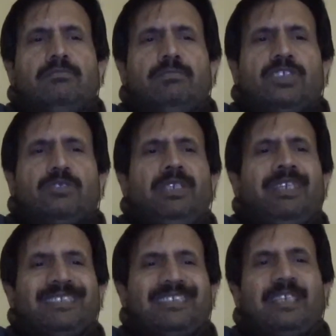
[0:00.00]
smear
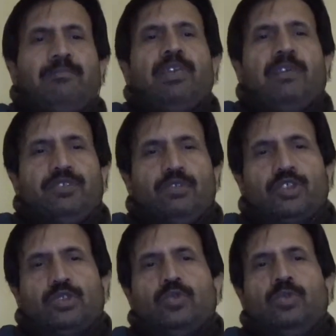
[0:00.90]
a sample of your
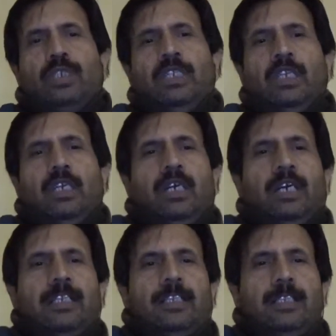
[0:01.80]
stool
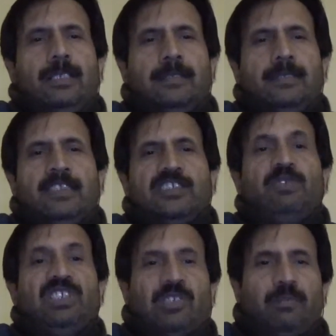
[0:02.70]
on the
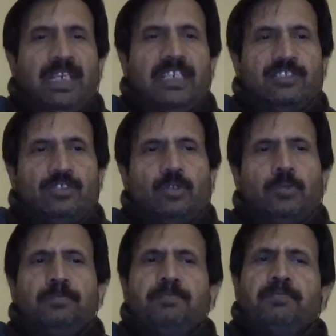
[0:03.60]
special plates,
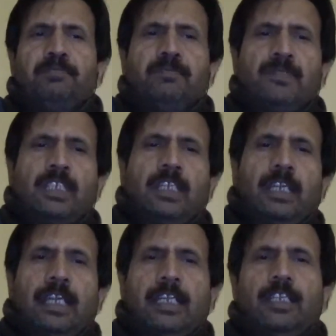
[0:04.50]

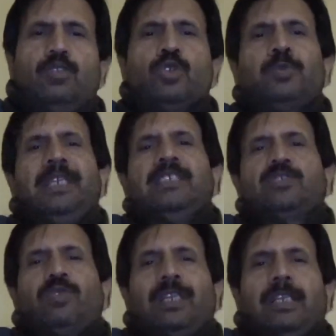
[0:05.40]
And those plates
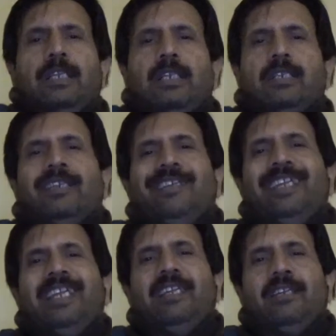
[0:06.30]
will
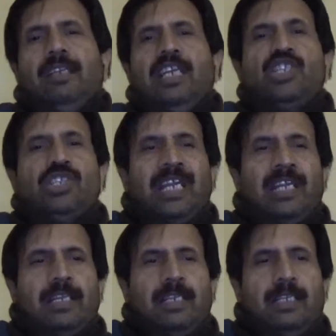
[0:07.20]
contain a
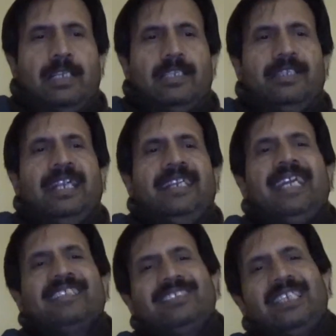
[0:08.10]
gel that
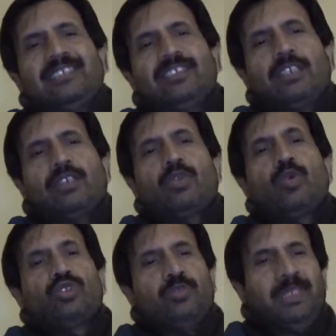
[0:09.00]
acts as the
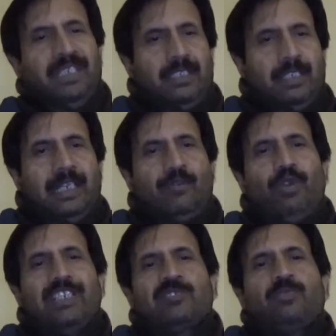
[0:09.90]
growth media and
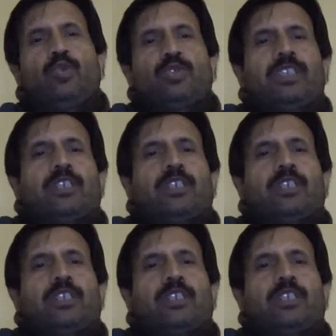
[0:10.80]
will support the